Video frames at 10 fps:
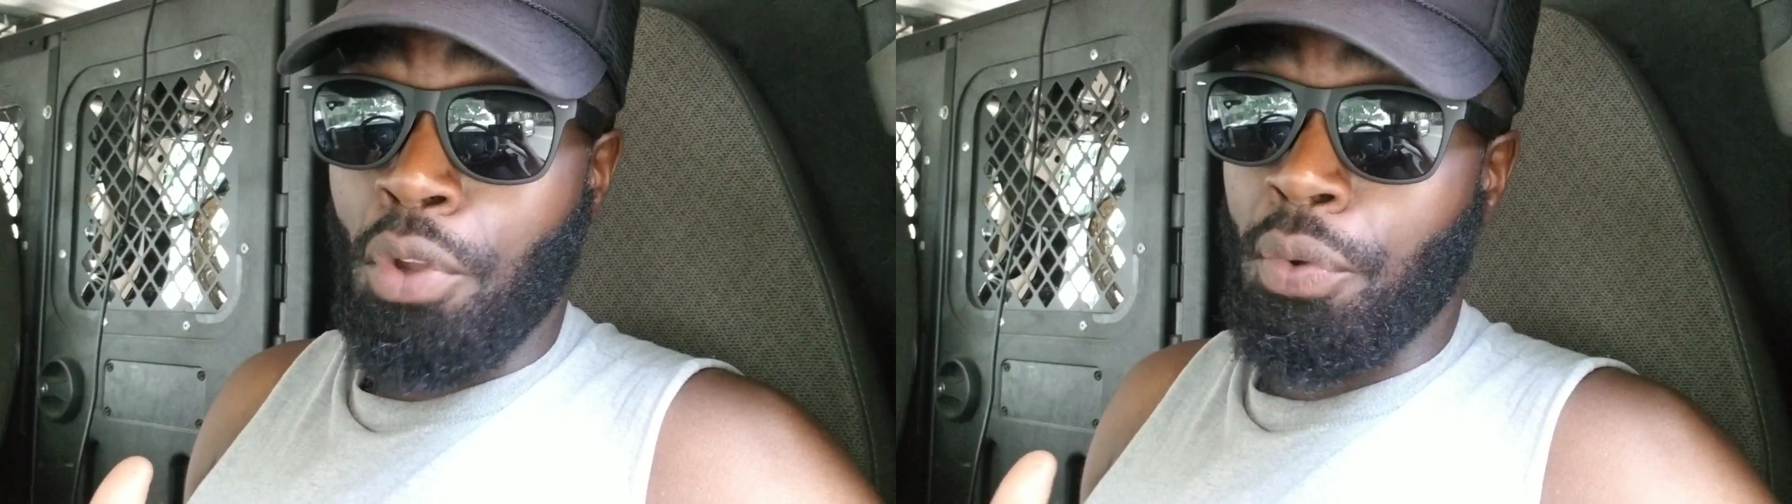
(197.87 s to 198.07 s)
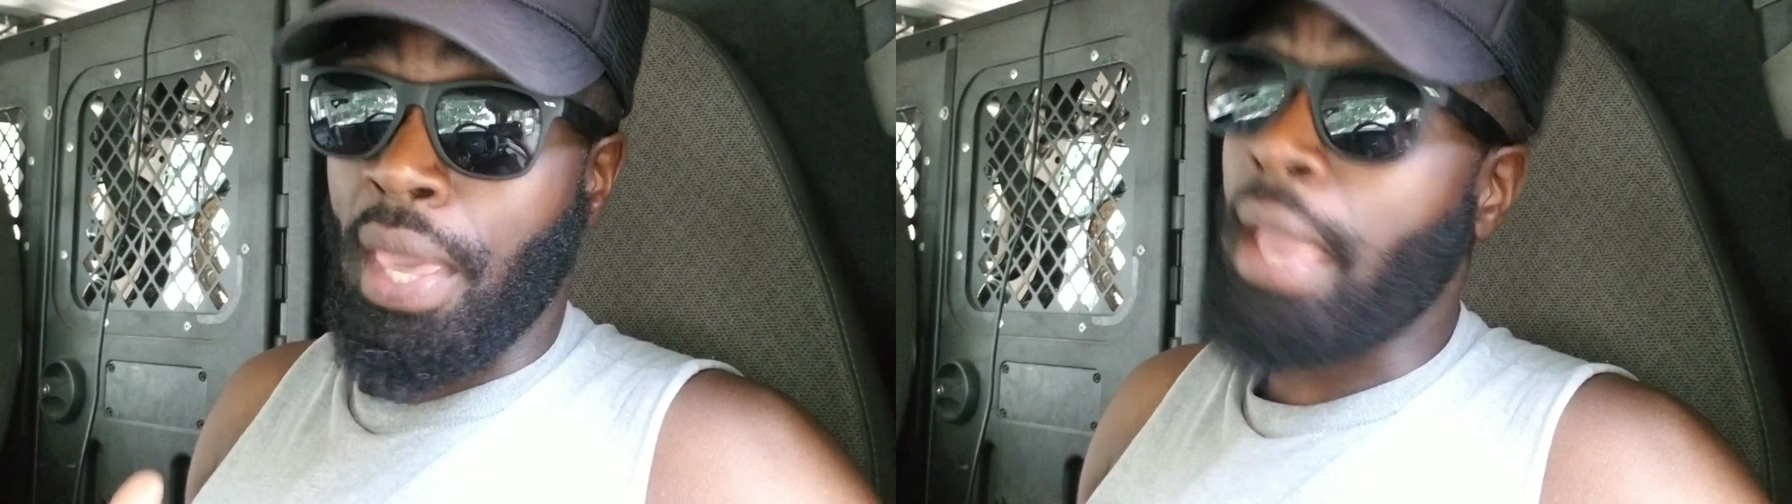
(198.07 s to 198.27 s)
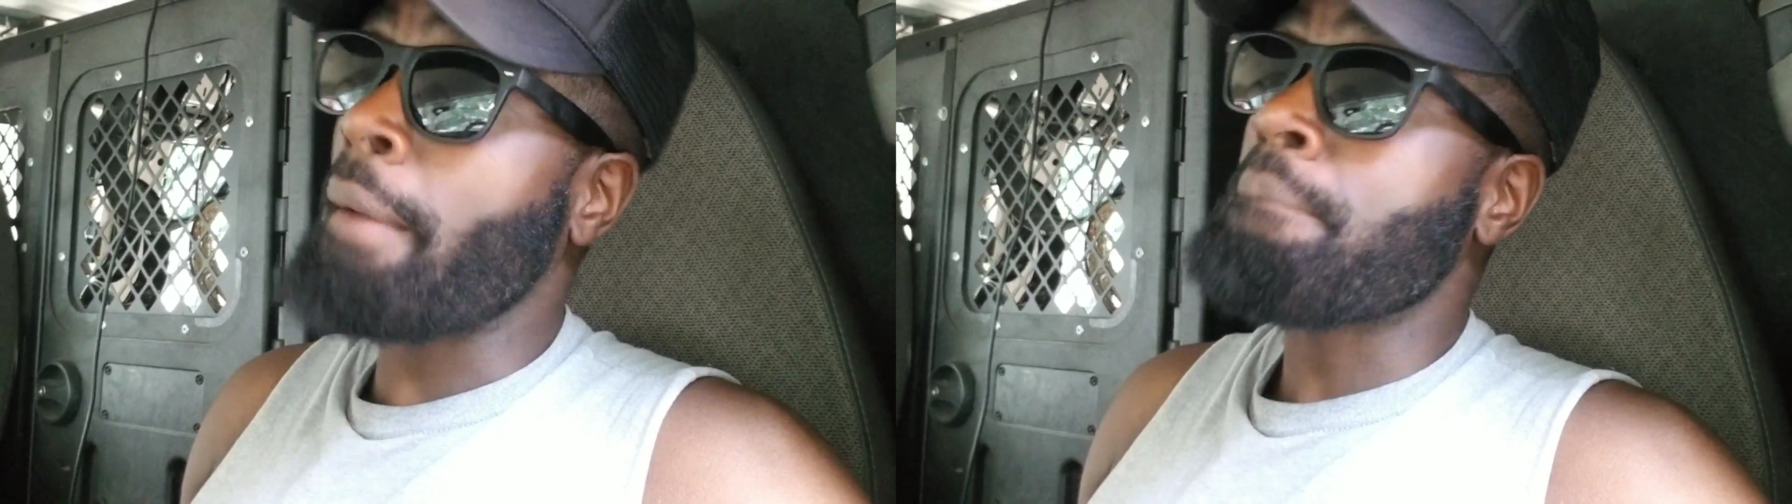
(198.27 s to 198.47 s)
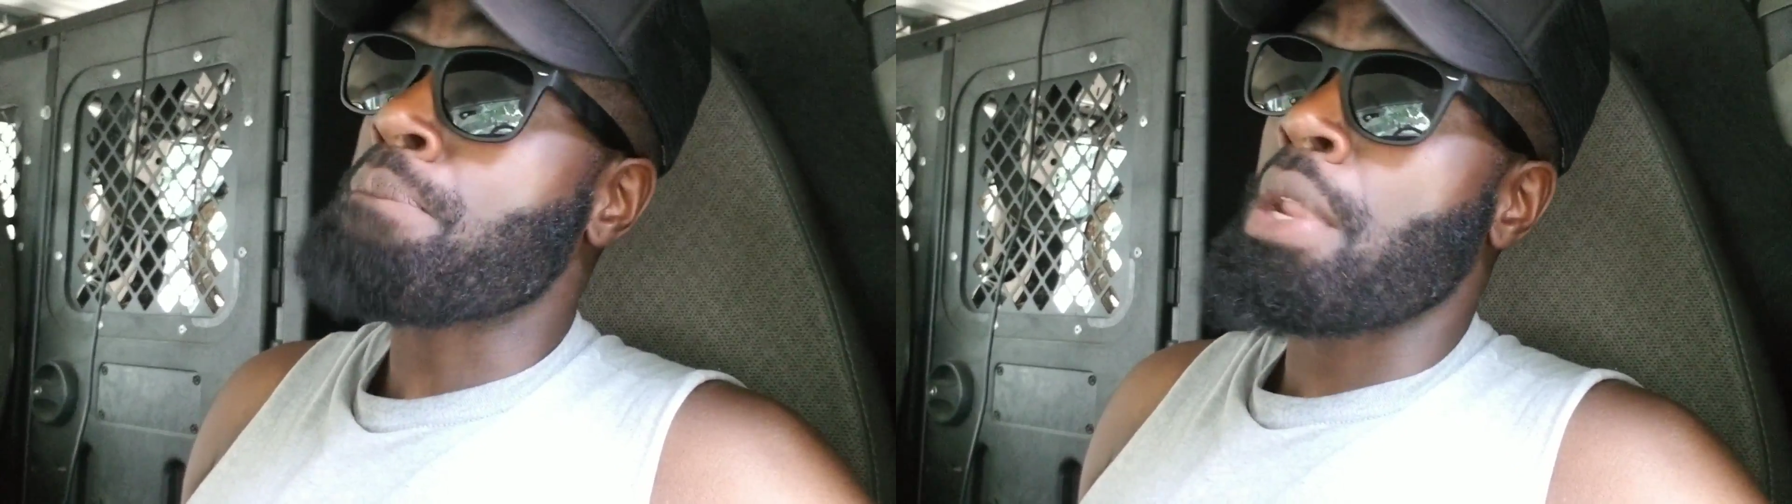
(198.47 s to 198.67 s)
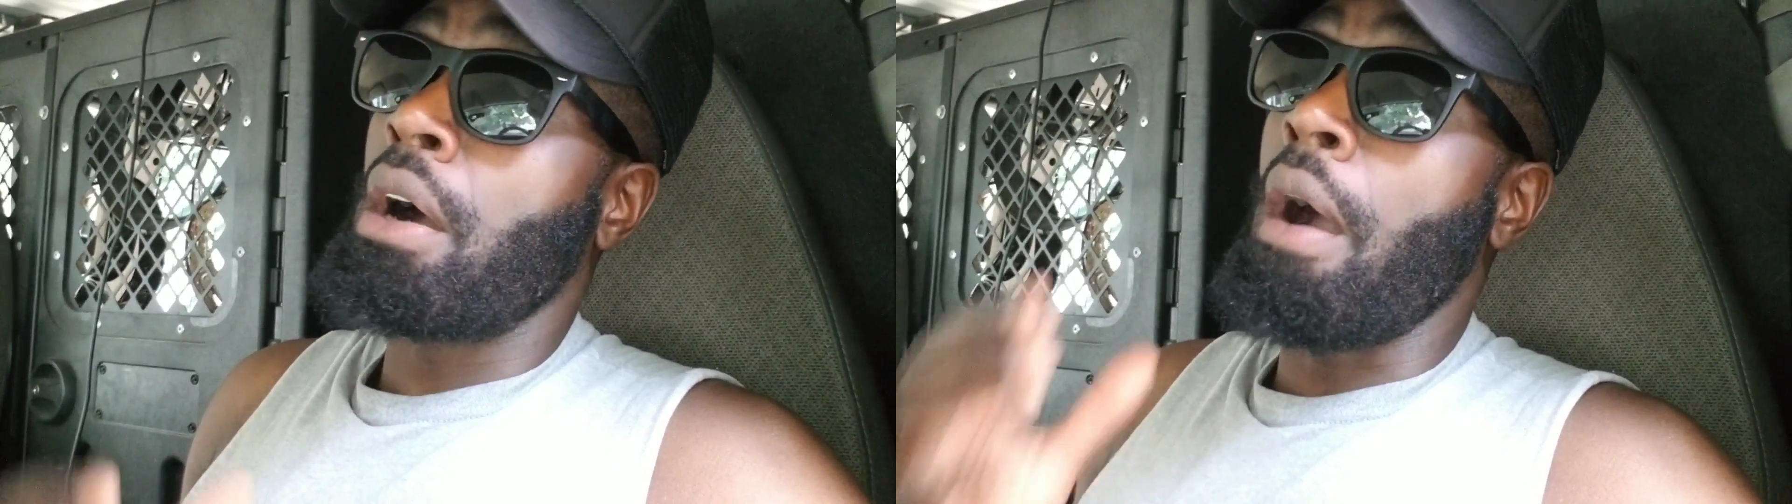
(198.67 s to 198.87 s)
Okay?
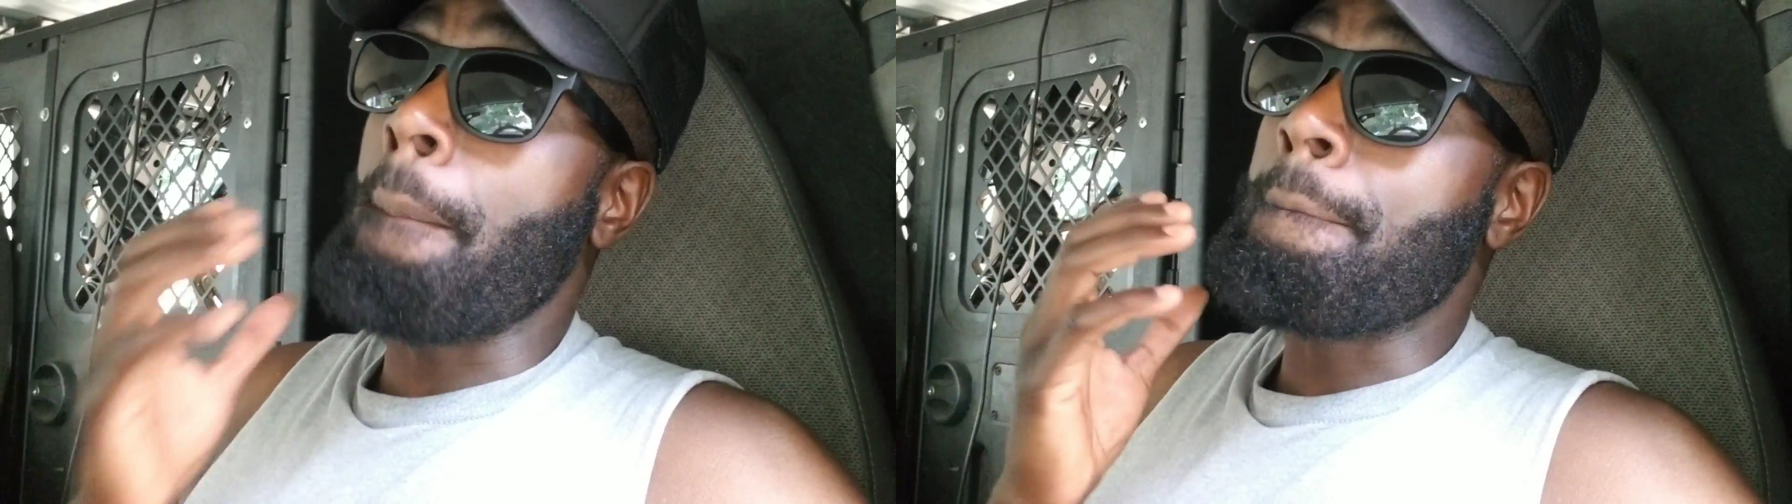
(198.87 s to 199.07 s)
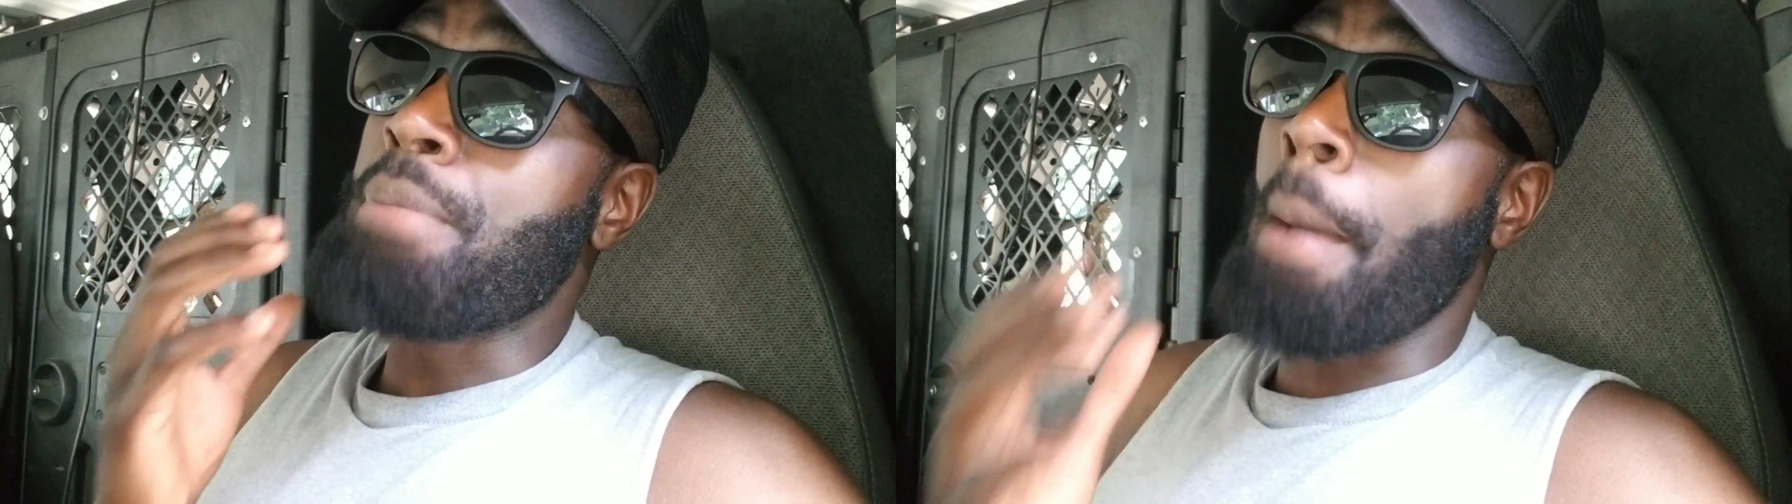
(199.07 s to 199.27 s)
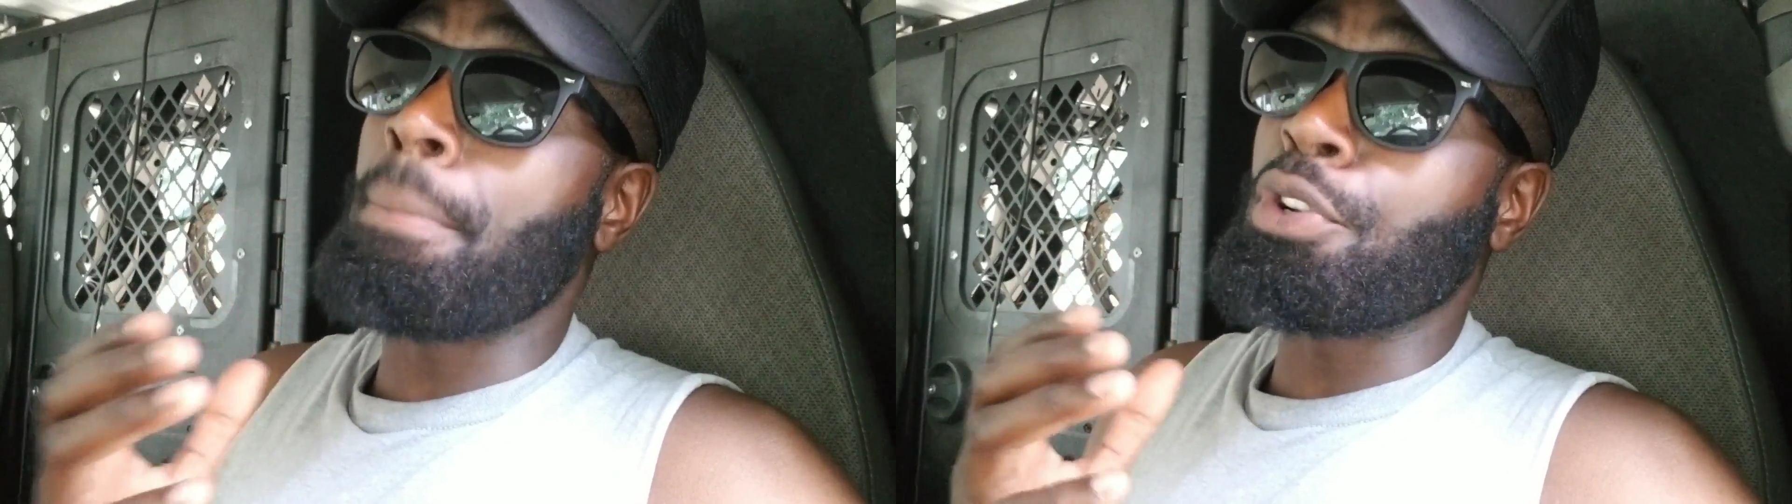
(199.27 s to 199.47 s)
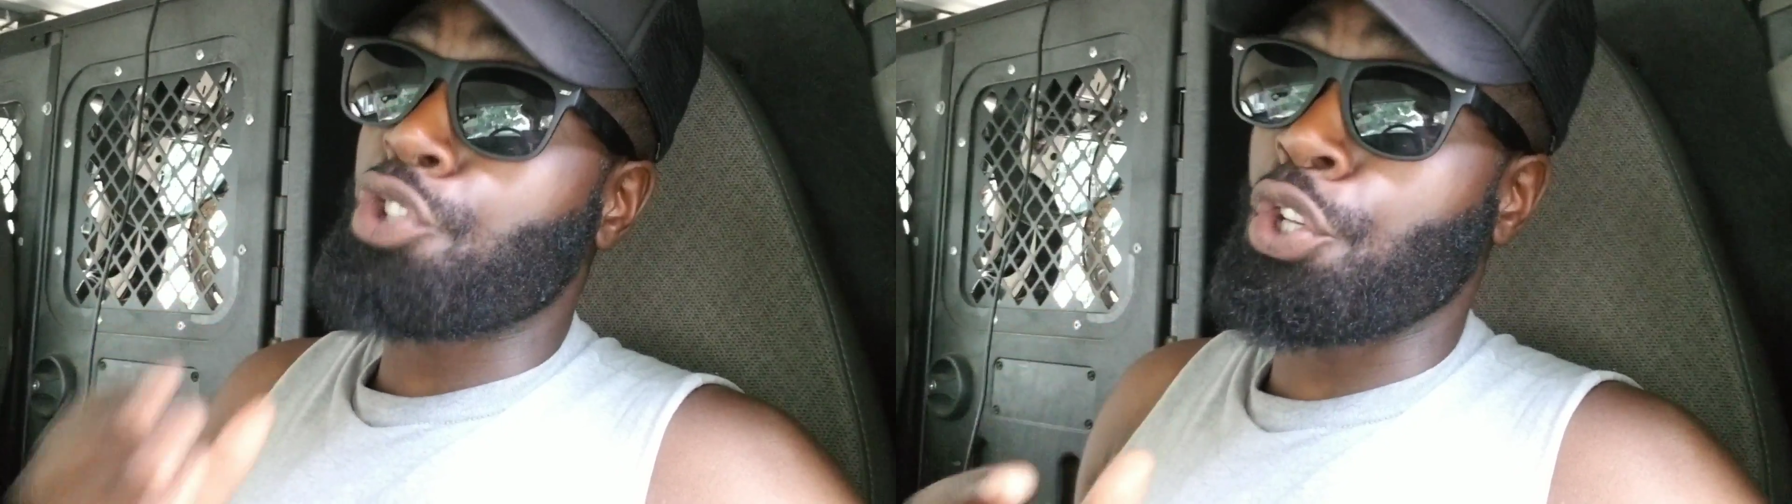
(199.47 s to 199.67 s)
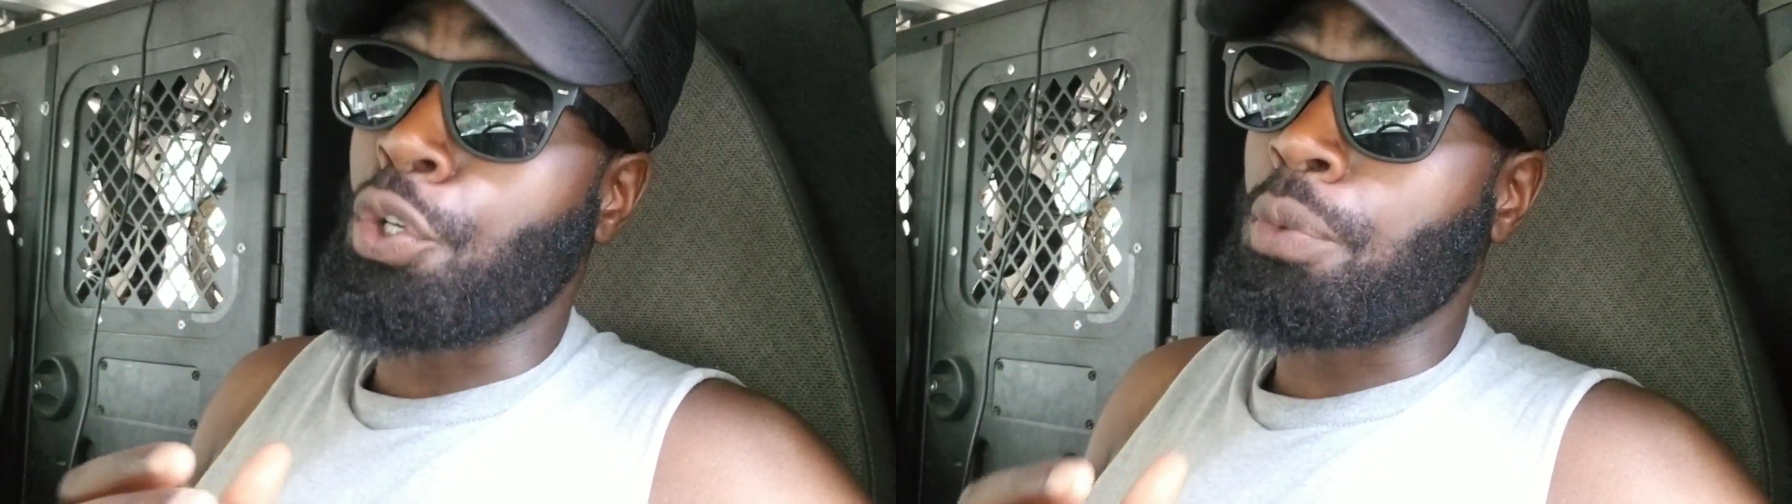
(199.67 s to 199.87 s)
Um, number
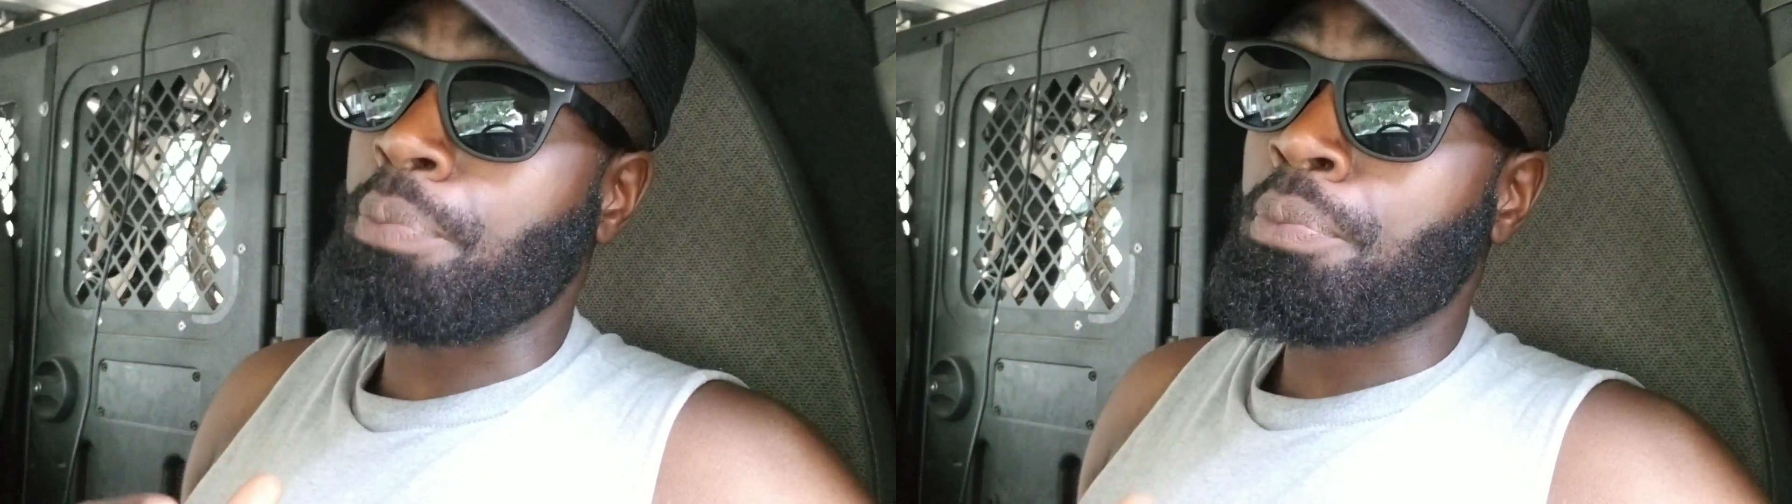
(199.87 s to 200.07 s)
two,